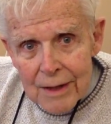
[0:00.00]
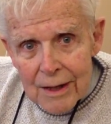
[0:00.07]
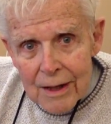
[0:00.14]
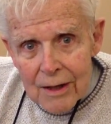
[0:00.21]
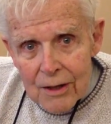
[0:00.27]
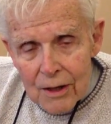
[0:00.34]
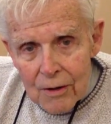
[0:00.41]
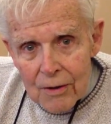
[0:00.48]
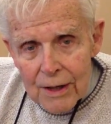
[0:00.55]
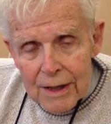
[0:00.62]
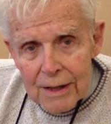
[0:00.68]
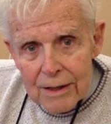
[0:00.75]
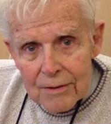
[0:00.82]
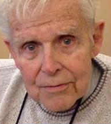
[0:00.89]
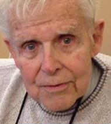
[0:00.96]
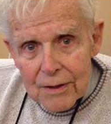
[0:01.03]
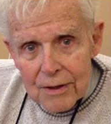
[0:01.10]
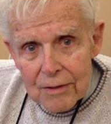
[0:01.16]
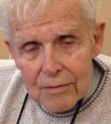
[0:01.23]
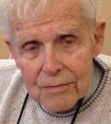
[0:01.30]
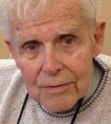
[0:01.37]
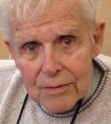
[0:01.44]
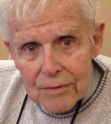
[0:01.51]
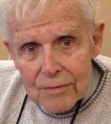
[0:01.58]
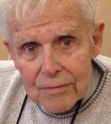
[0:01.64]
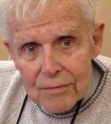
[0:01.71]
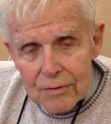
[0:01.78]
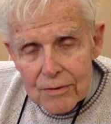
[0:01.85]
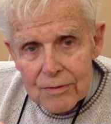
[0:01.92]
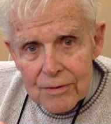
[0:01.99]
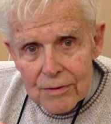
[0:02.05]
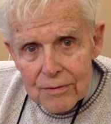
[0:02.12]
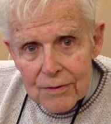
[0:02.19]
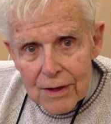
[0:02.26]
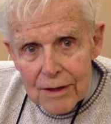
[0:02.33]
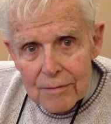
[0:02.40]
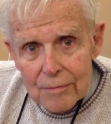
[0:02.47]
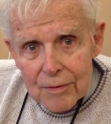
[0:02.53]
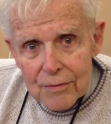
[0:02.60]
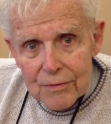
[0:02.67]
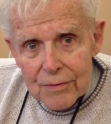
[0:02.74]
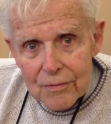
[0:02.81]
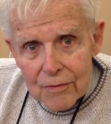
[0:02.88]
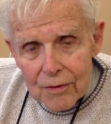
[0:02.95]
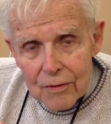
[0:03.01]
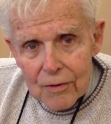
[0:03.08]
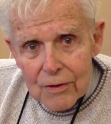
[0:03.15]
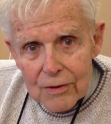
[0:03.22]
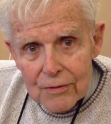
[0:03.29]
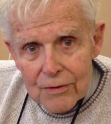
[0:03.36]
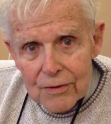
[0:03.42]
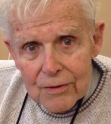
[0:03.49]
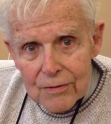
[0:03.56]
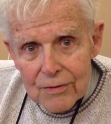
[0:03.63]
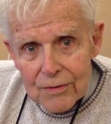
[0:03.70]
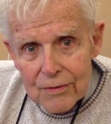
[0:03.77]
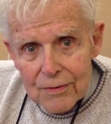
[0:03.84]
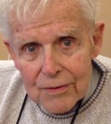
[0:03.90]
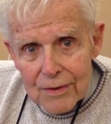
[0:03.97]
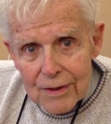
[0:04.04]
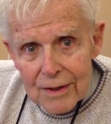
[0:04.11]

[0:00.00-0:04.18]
and knowing ourselves as true disciples of the Lord Jesus.